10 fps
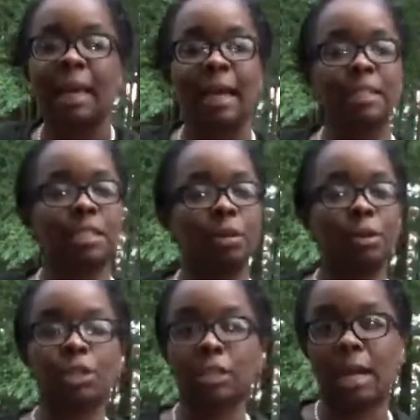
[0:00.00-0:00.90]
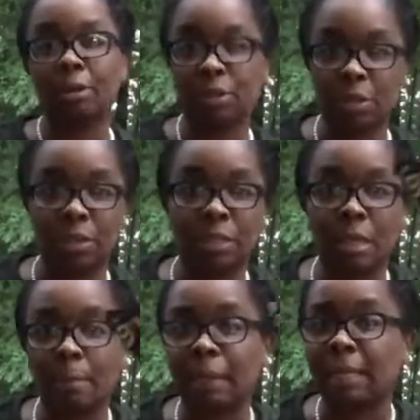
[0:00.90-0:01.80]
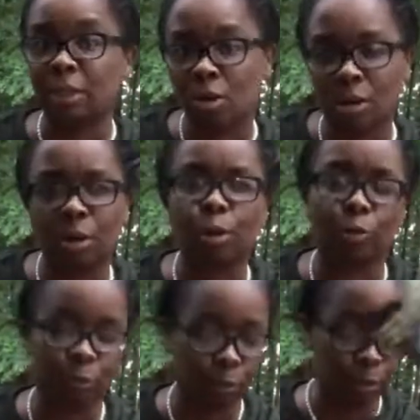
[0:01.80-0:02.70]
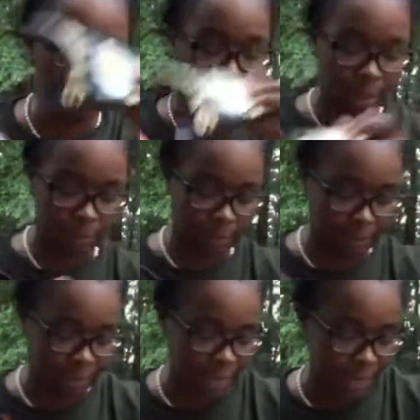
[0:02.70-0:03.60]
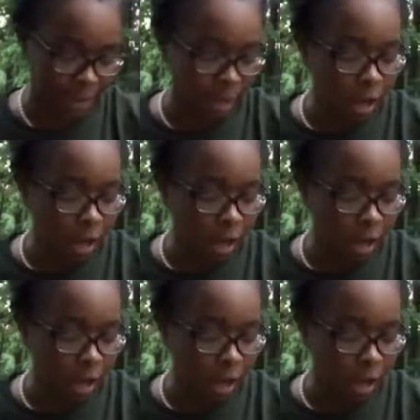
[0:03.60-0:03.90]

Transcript: And so usually I'll use those on top of like yogurt or fruit or something like that.